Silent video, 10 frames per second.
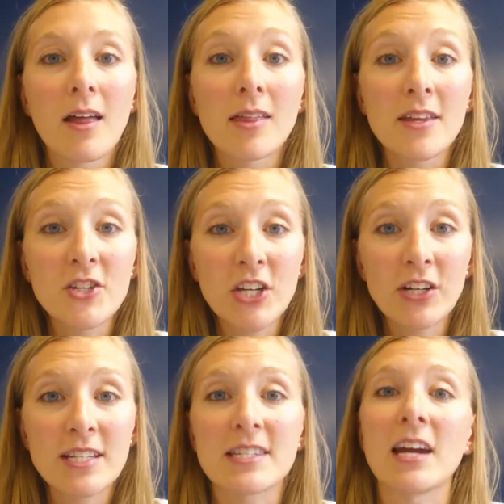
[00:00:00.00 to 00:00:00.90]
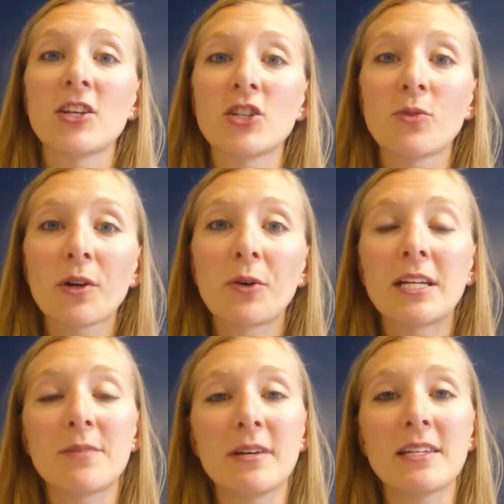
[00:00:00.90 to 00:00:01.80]
This year in science, you are
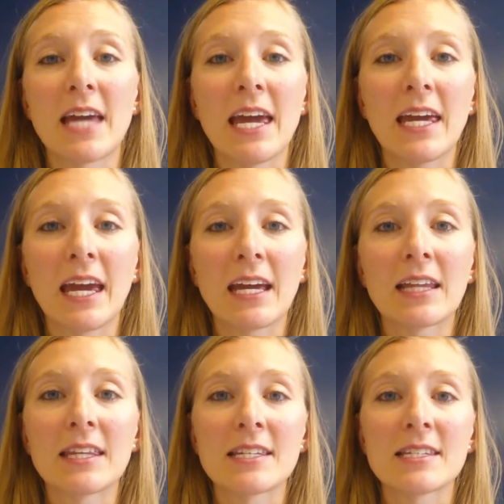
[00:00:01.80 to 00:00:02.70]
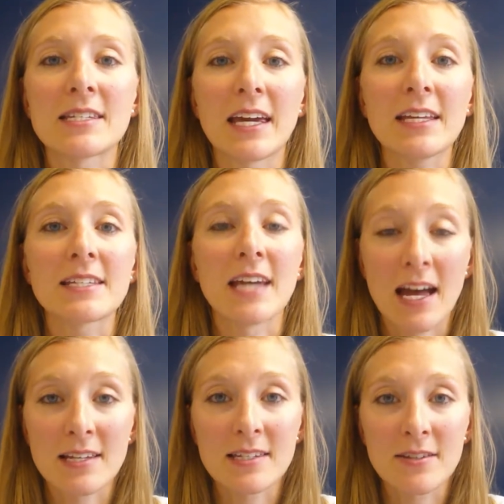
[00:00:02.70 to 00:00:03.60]
going to be taking the state
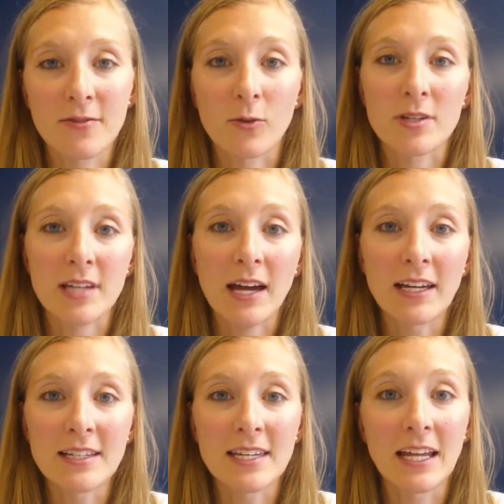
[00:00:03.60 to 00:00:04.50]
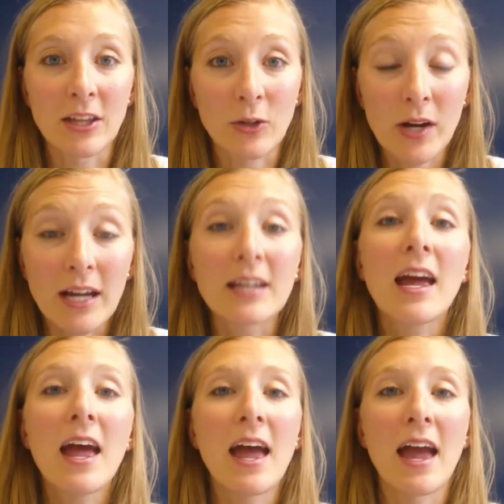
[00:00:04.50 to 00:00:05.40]
test for science in 8th grade,
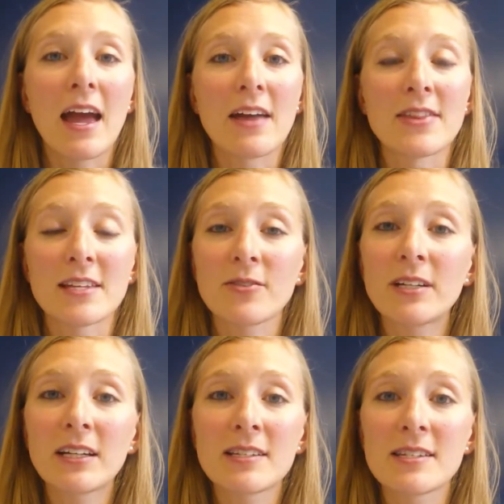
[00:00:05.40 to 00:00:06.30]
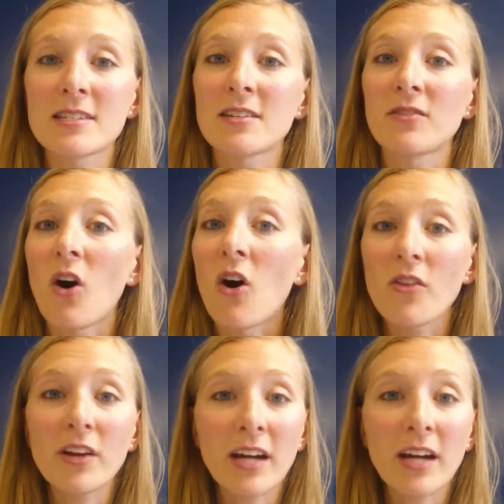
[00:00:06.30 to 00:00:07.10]
and that's going to consist of all